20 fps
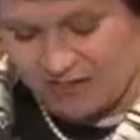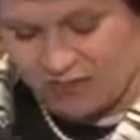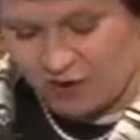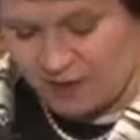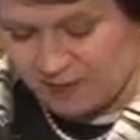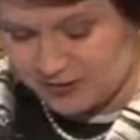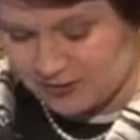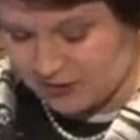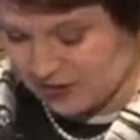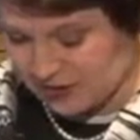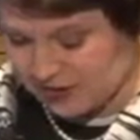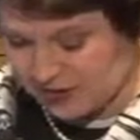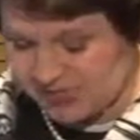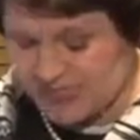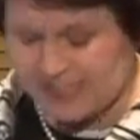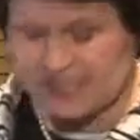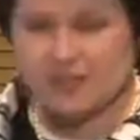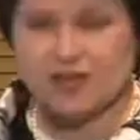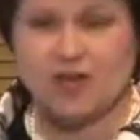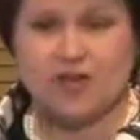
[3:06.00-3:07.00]

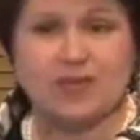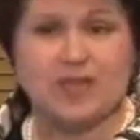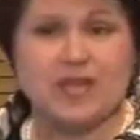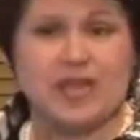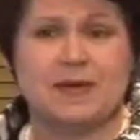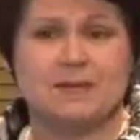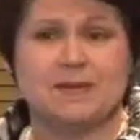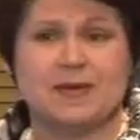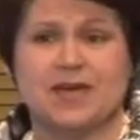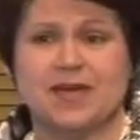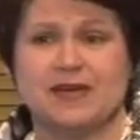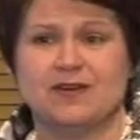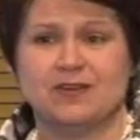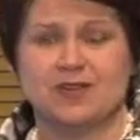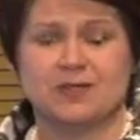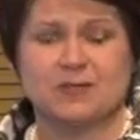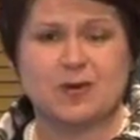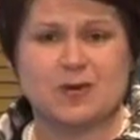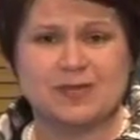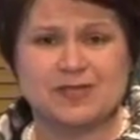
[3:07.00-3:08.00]
opportunities on the NBN, on the
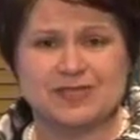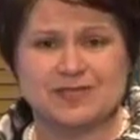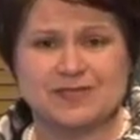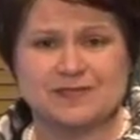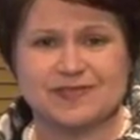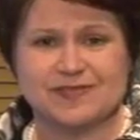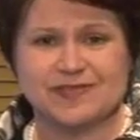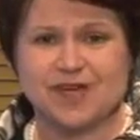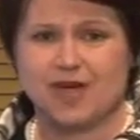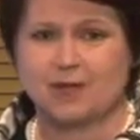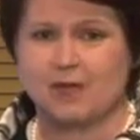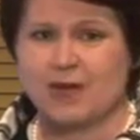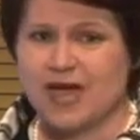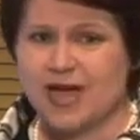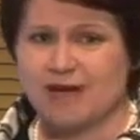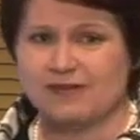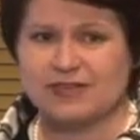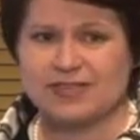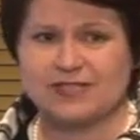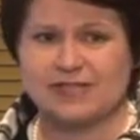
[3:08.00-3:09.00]
positive side, we
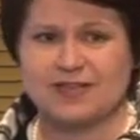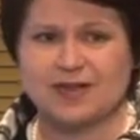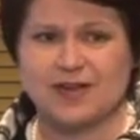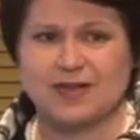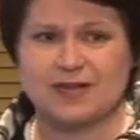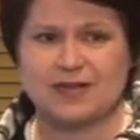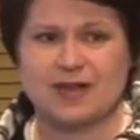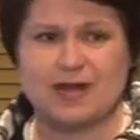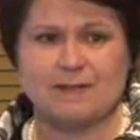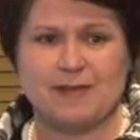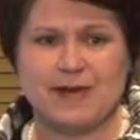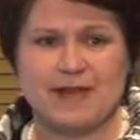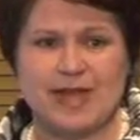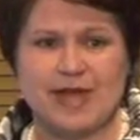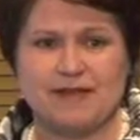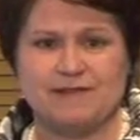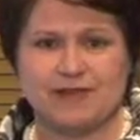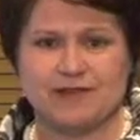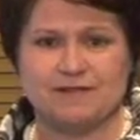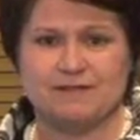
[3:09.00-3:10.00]
are excited about
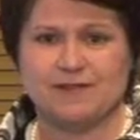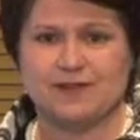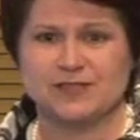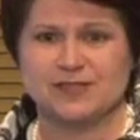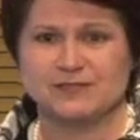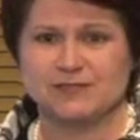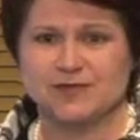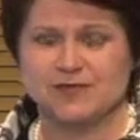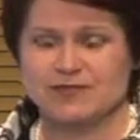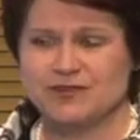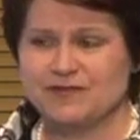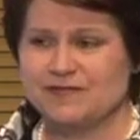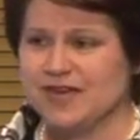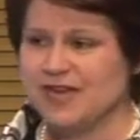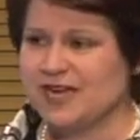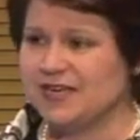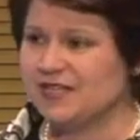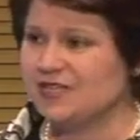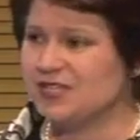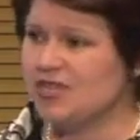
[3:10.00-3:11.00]
having a first mover
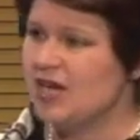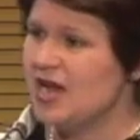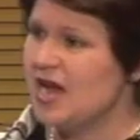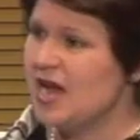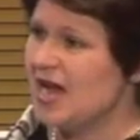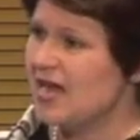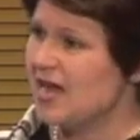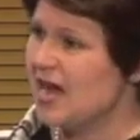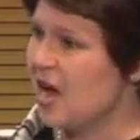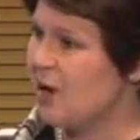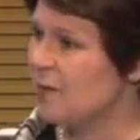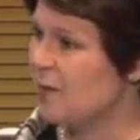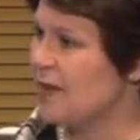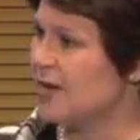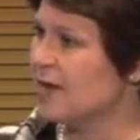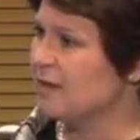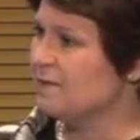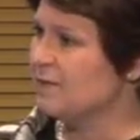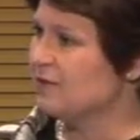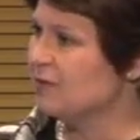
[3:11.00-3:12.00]
advantage and how we
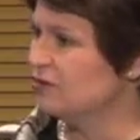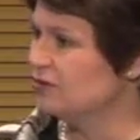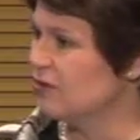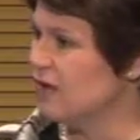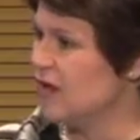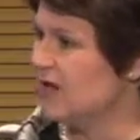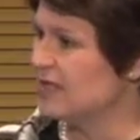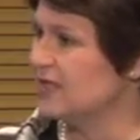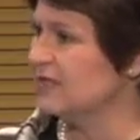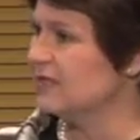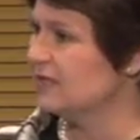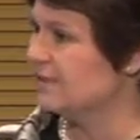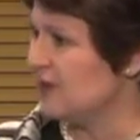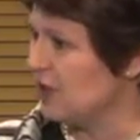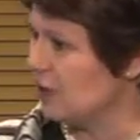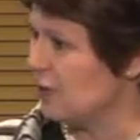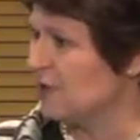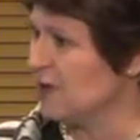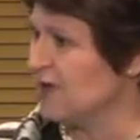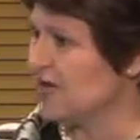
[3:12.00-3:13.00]
can be trialling and
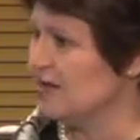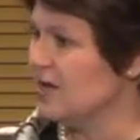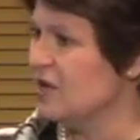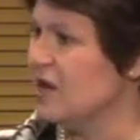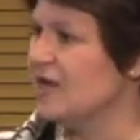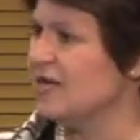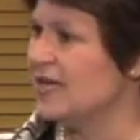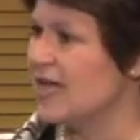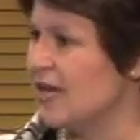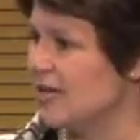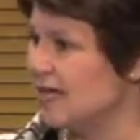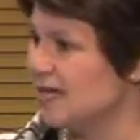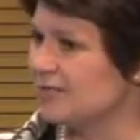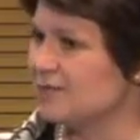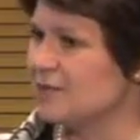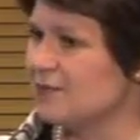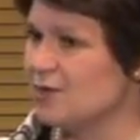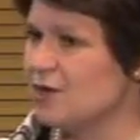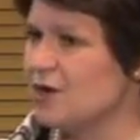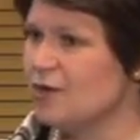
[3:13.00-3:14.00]
developing
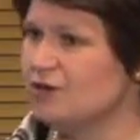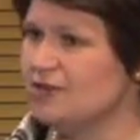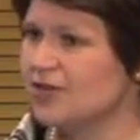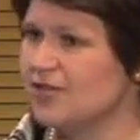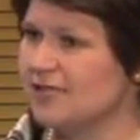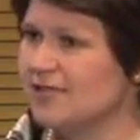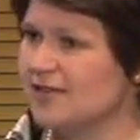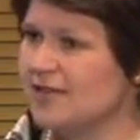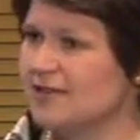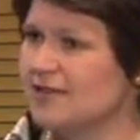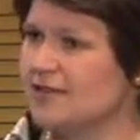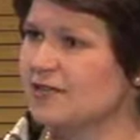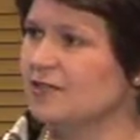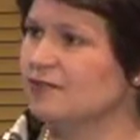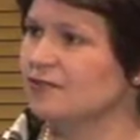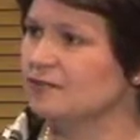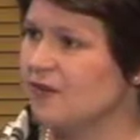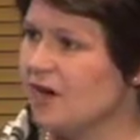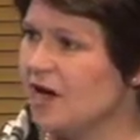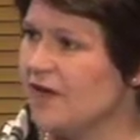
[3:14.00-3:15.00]
catalytic projects there that can
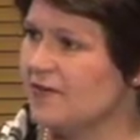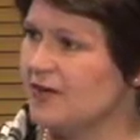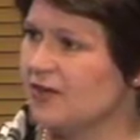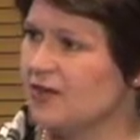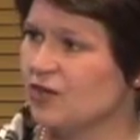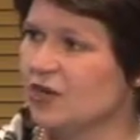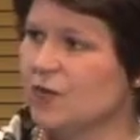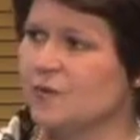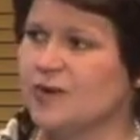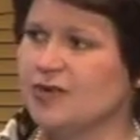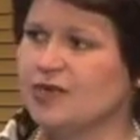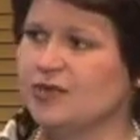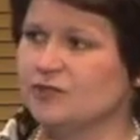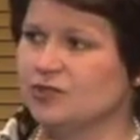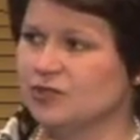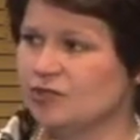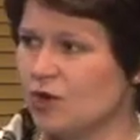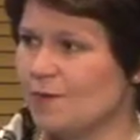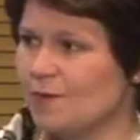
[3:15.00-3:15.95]
drive economic and job